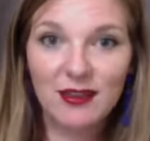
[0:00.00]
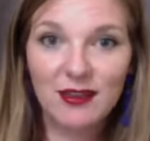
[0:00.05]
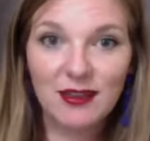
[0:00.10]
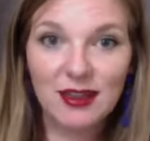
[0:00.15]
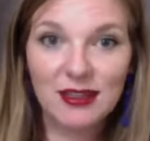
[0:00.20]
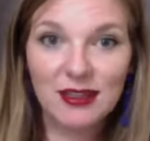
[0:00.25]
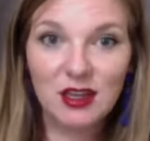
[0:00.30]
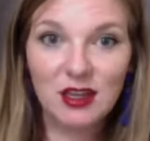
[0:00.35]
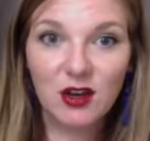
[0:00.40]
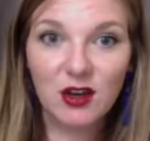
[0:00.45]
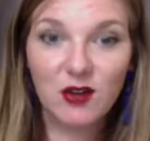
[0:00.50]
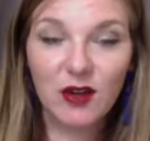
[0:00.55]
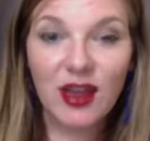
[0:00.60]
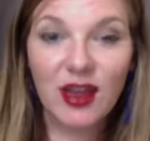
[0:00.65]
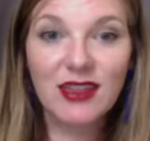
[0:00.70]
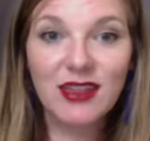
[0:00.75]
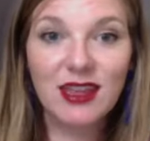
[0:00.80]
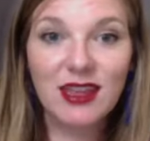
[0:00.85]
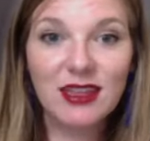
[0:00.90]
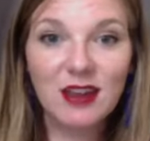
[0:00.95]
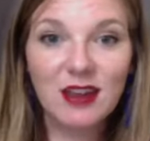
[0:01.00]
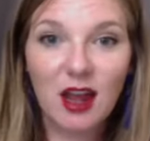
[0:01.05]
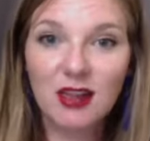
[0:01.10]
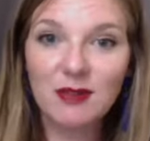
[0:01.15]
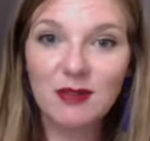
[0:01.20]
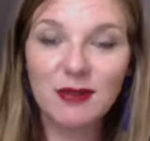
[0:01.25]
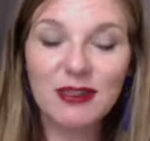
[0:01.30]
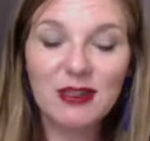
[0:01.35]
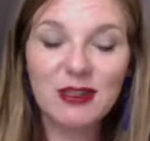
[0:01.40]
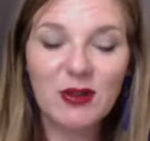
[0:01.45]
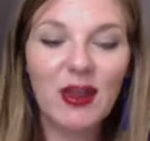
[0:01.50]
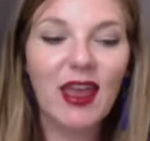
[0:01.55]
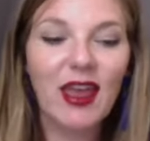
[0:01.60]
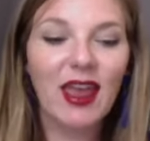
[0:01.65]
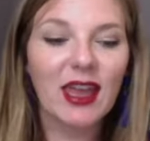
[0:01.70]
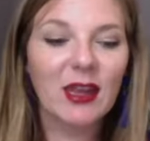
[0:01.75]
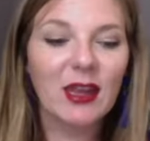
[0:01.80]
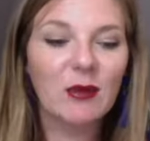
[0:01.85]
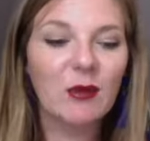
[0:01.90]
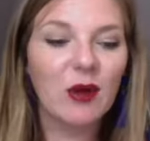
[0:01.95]
It's a great thing not to be doing
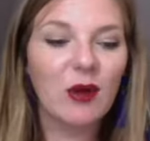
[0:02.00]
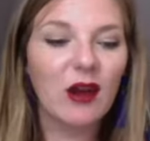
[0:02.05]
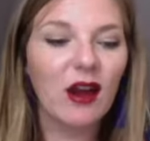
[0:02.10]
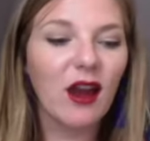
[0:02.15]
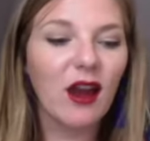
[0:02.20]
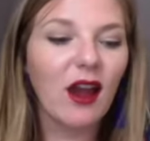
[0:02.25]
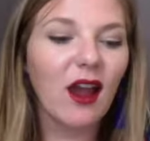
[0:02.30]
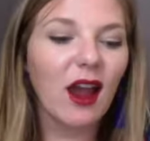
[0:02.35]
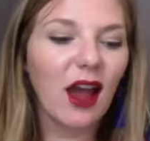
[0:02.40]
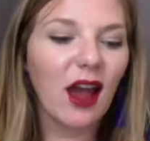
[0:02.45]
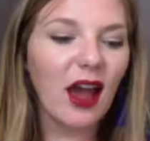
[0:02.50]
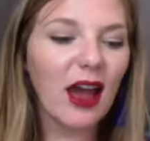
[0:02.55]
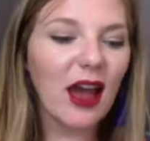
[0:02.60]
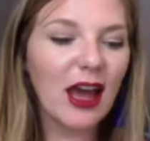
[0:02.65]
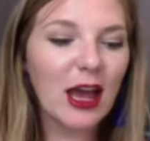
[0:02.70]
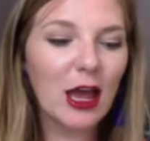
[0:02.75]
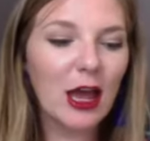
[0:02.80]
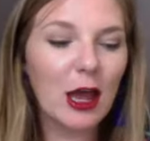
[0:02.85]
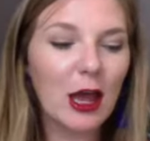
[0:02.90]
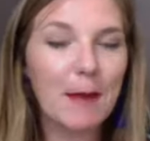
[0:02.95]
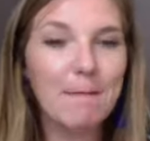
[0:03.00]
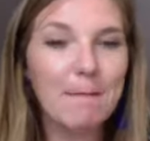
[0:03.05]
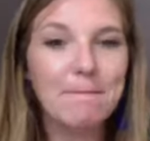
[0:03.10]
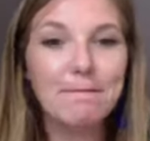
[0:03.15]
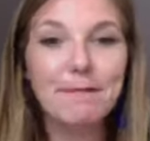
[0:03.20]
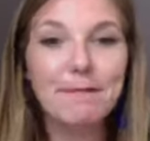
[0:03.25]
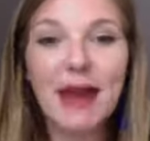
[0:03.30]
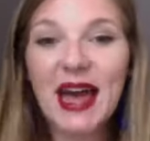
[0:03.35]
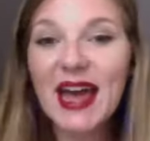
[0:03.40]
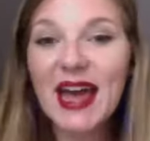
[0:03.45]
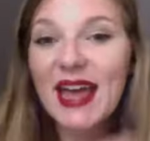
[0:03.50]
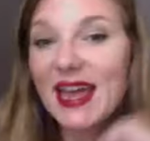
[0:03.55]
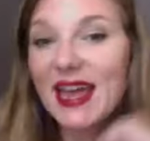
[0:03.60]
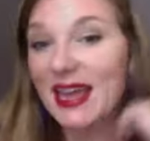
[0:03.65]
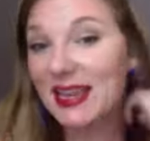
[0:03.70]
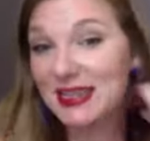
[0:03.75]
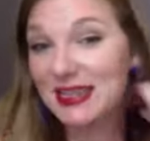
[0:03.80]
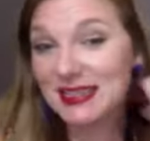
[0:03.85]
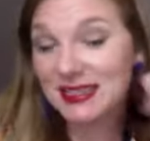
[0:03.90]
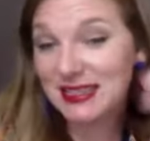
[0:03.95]
anymore. But
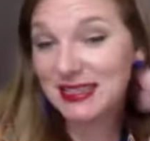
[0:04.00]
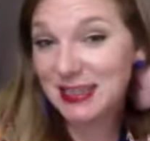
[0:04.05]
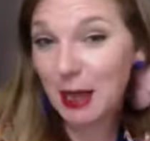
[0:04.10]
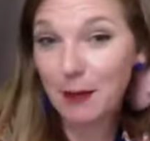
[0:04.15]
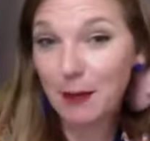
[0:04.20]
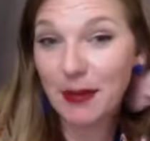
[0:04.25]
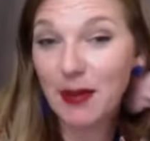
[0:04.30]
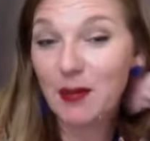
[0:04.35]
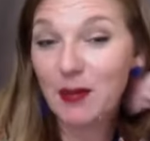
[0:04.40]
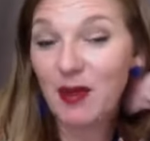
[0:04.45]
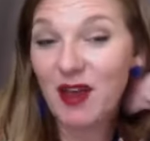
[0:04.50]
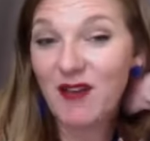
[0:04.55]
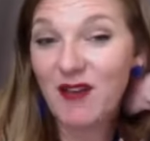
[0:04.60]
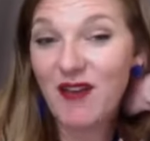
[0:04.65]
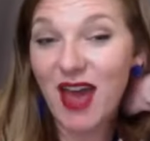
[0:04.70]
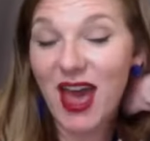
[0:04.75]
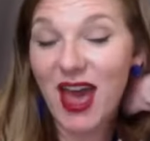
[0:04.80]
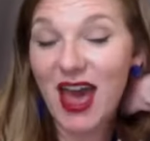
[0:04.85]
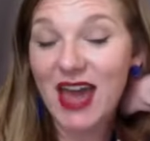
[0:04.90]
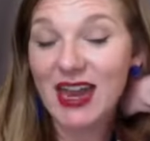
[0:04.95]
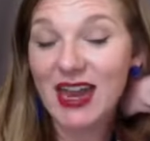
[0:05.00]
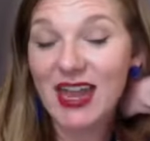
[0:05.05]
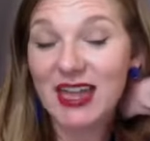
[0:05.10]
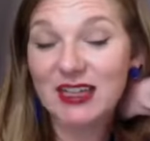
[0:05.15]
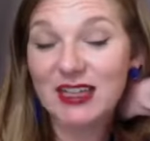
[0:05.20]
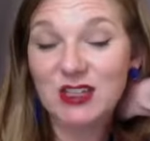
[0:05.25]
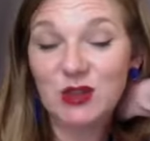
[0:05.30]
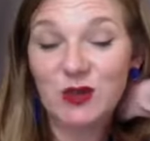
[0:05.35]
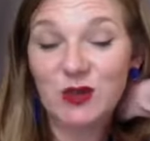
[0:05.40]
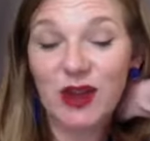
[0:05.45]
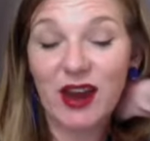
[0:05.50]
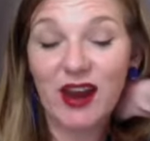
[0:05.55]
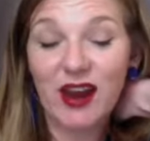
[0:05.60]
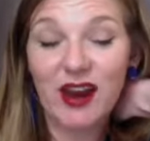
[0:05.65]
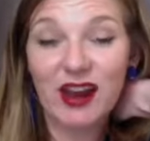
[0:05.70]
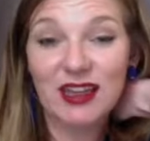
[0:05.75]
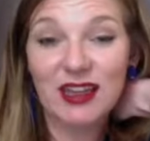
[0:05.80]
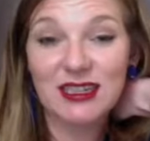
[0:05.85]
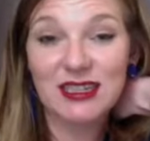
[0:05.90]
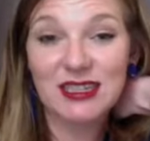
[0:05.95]
some people have had it to
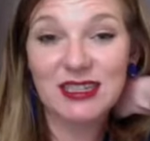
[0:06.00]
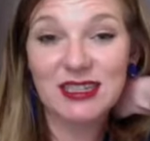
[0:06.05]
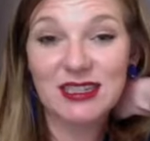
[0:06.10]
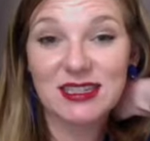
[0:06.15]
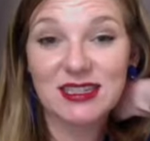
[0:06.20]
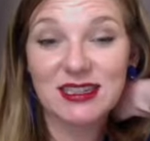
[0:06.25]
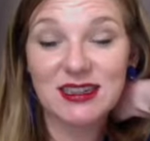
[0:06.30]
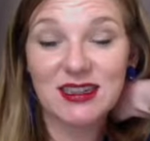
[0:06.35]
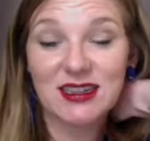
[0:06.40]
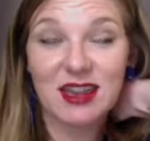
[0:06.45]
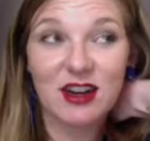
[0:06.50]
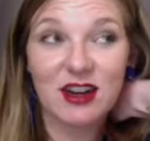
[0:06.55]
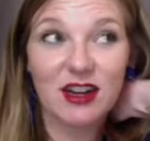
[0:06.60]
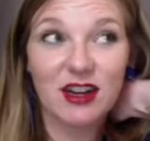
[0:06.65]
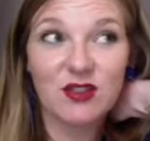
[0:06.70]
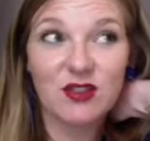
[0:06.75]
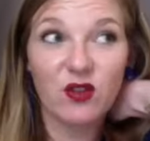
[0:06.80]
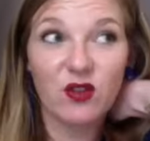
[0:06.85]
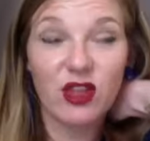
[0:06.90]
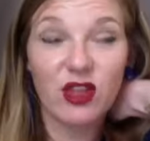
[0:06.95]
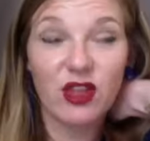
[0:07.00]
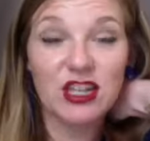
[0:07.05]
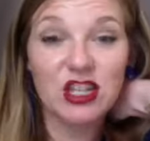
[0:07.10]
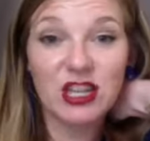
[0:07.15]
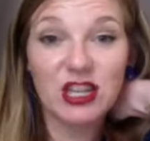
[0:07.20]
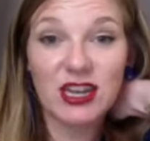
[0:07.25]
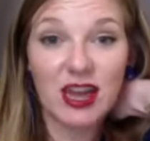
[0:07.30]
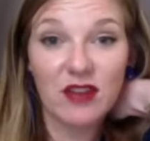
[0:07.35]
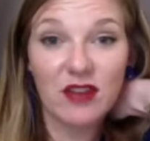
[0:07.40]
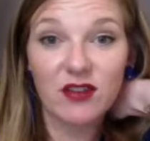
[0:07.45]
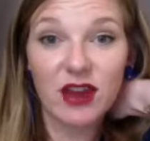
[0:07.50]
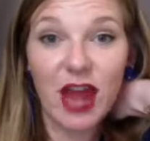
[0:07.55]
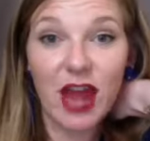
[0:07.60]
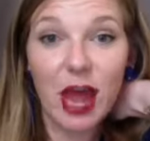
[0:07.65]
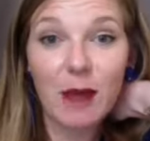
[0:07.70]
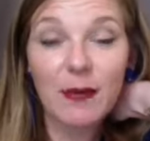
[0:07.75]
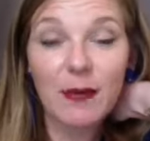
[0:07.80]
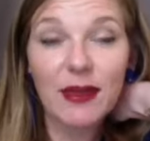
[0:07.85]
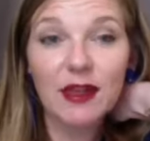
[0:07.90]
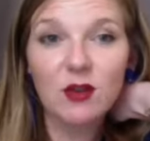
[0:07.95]
where their exfoliation never
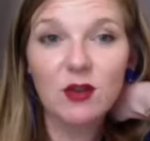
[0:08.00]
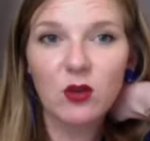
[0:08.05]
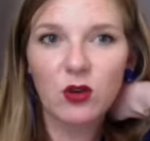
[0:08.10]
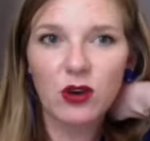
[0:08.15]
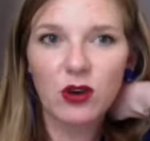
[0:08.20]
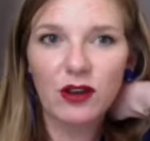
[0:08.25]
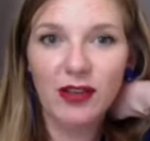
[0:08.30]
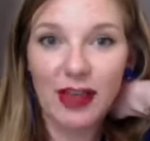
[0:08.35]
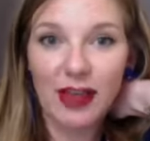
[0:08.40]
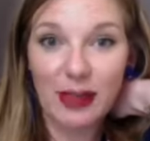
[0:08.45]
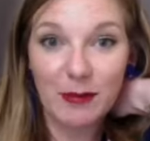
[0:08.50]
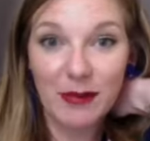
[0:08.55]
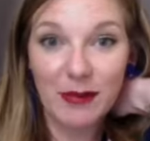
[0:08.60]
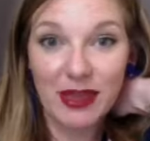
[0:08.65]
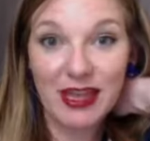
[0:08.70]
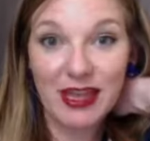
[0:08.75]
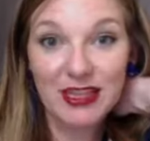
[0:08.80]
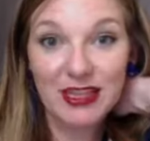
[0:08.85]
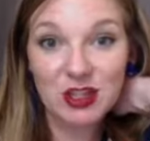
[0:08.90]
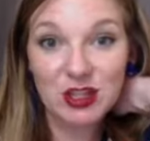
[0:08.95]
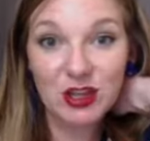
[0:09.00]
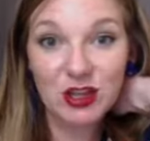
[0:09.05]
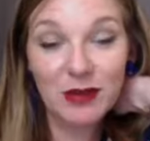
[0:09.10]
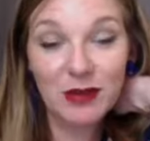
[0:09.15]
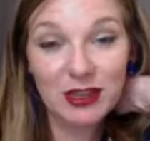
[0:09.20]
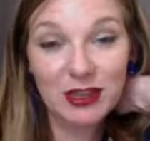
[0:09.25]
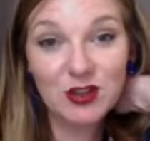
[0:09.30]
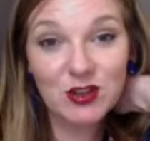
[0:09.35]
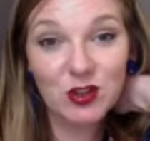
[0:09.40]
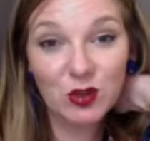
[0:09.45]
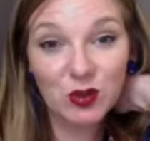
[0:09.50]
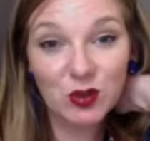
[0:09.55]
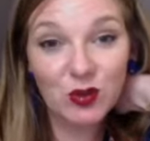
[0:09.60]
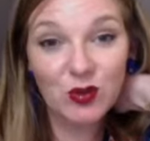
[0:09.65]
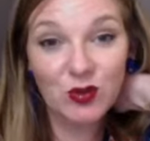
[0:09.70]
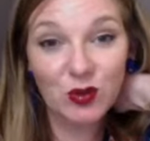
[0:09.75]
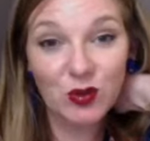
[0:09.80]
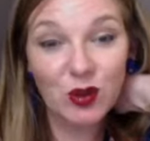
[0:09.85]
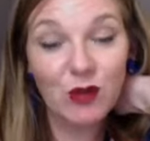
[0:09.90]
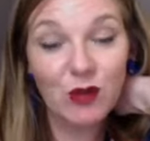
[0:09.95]
happened, or like me, it took me 2
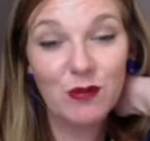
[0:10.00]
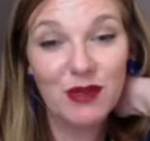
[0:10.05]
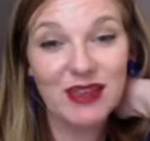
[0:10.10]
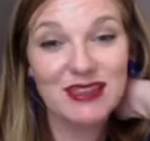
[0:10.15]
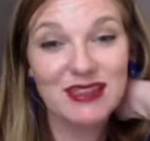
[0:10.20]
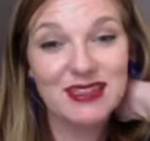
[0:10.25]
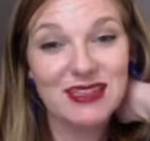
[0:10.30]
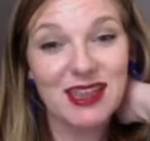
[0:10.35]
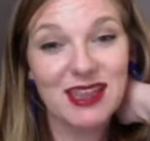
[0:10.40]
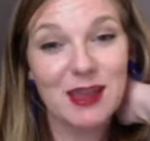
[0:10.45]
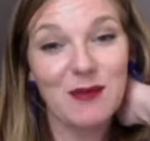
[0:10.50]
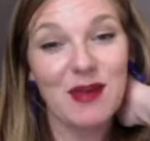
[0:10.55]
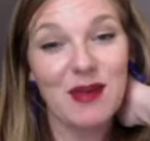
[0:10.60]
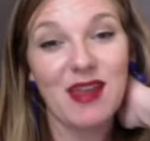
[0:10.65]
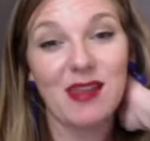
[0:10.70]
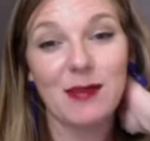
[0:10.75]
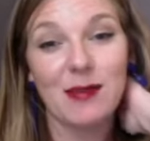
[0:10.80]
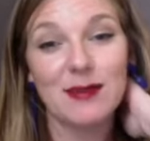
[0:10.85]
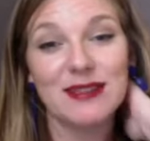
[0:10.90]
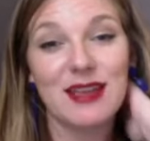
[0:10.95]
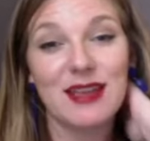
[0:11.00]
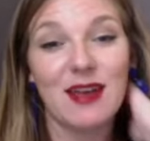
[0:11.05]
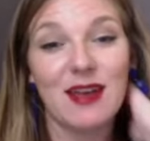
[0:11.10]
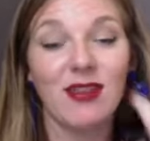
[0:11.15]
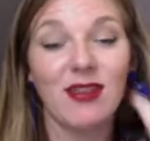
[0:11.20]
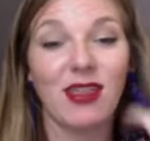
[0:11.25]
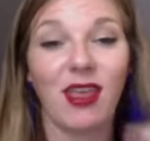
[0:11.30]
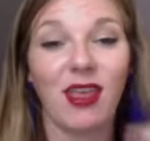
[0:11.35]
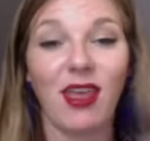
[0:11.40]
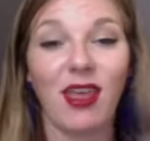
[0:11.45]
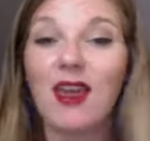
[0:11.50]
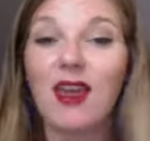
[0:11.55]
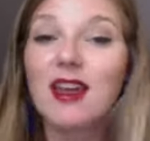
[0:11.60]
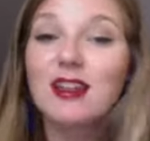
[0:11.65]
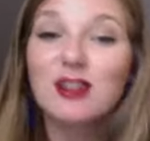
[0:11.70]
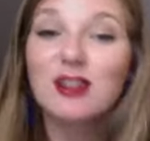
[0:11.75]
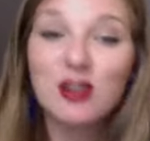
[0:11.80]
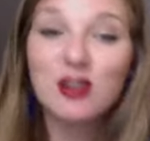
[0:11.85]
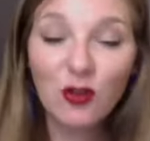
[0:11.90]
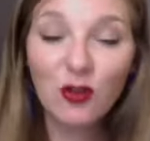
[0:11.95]
full months to get my lips healthy.
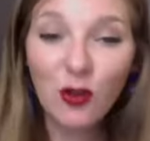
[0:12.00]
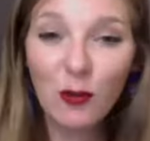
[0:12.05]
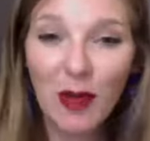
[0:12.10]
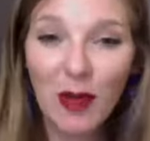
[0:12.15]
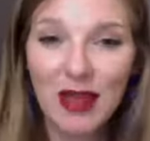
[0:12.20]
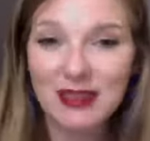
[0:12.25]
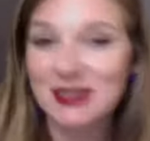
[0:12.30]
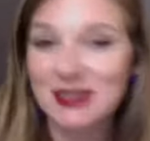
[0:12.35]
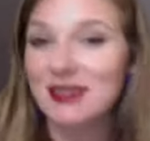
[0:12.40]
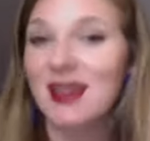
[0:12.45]
2 full months.